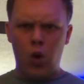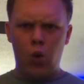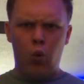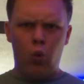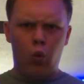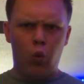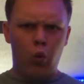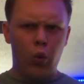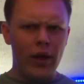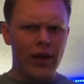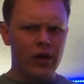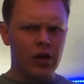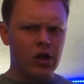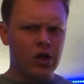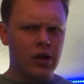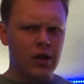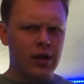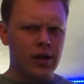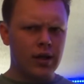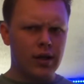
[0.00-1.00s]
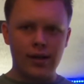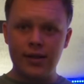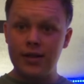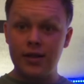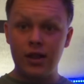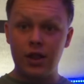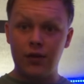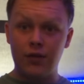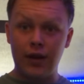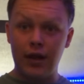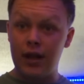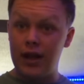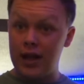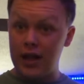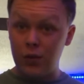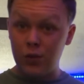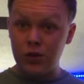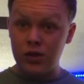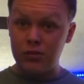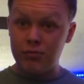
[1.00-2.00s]
Weird, considering he
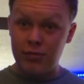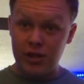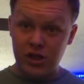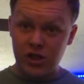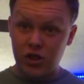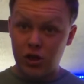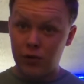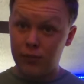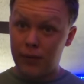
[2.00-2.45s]
was Mr.